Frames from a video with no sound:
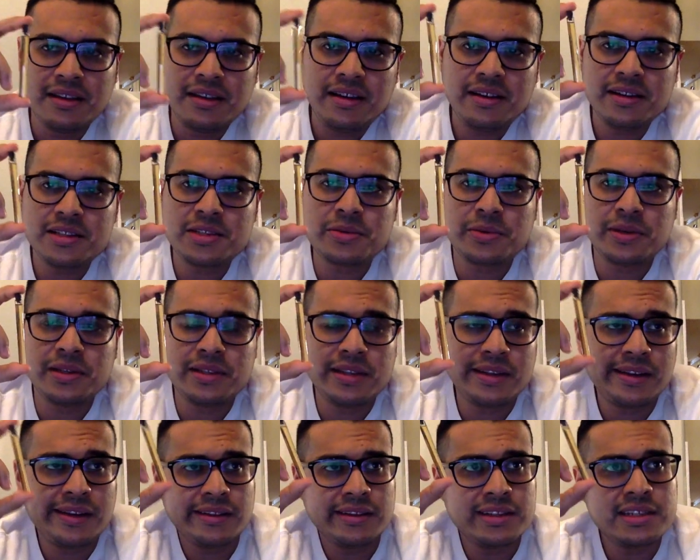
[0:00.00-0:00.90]
It's
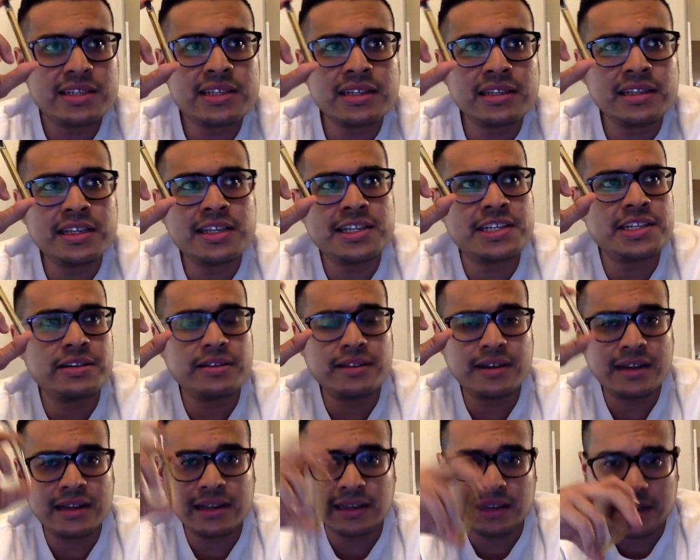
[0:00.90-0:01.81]
ridiculous. Unless
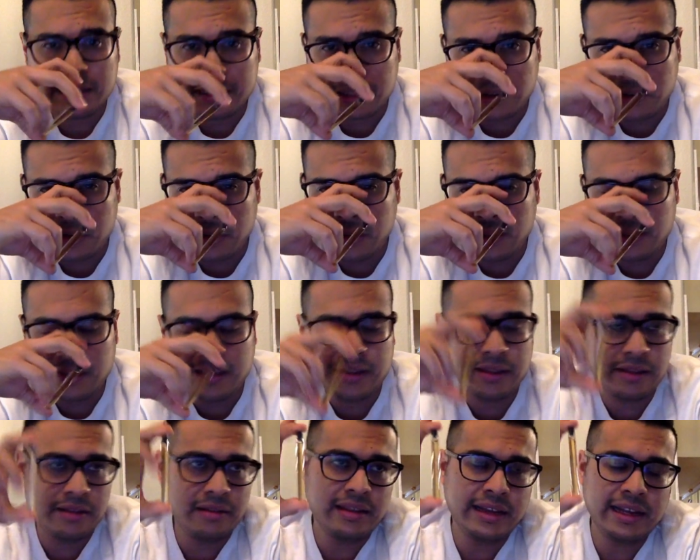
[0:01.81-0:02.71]
you're a collector or
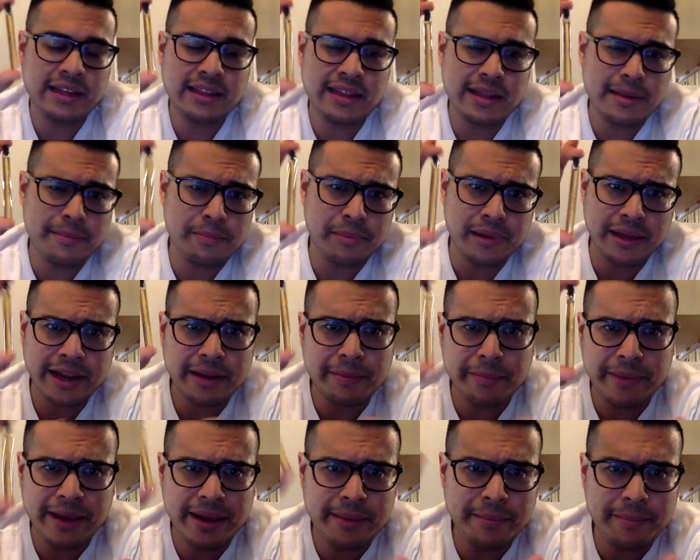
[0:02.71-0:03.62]
anything, and you like that
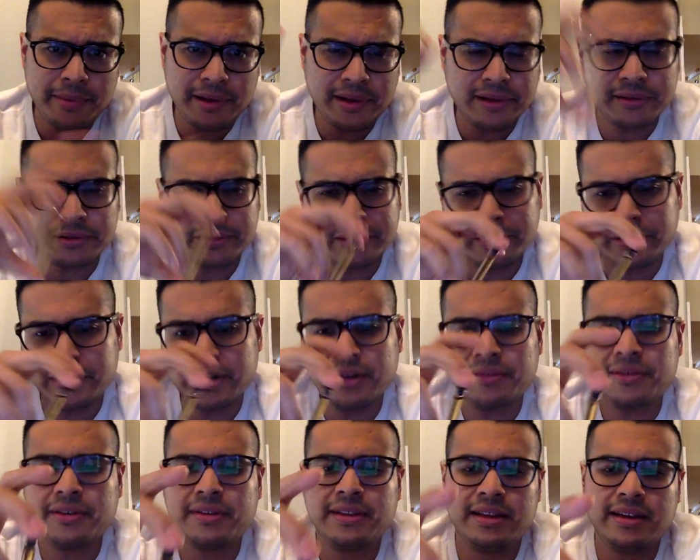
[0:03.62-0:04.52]
black matte bottle or
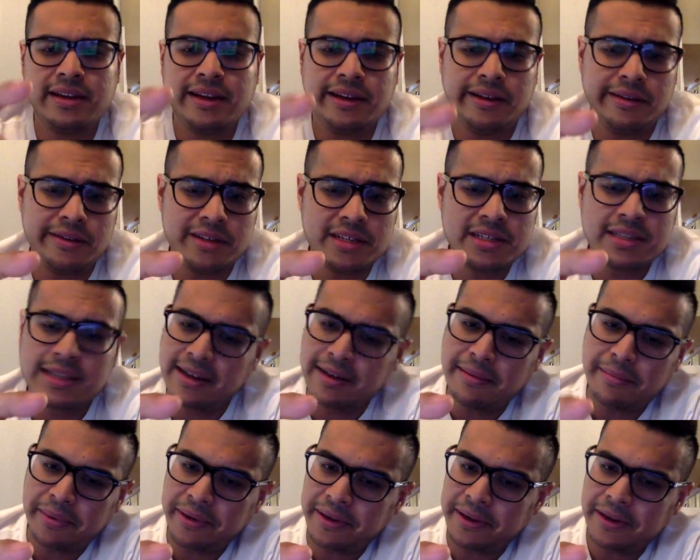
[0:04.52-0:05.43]
whatever, then I
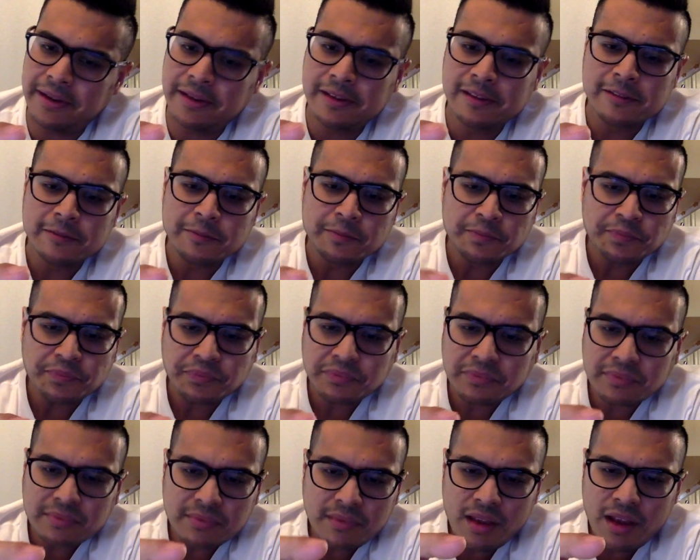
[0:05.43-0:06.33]
understand. But
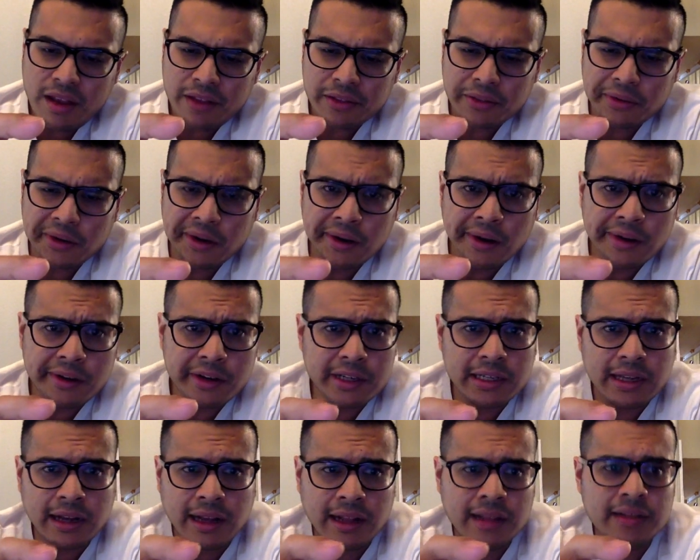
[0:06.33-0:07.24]

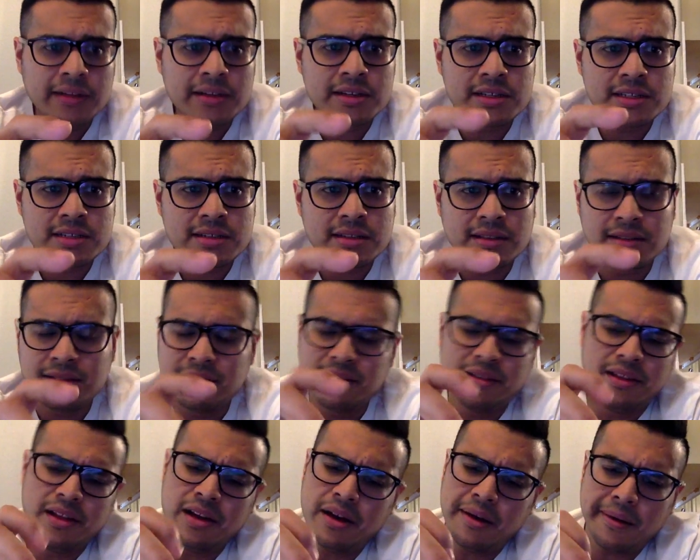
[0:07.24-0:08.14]
$300,
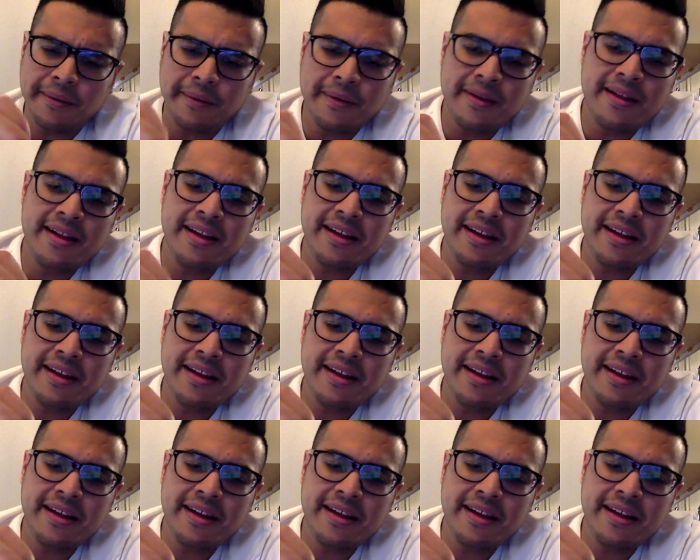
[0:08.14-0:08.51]
no.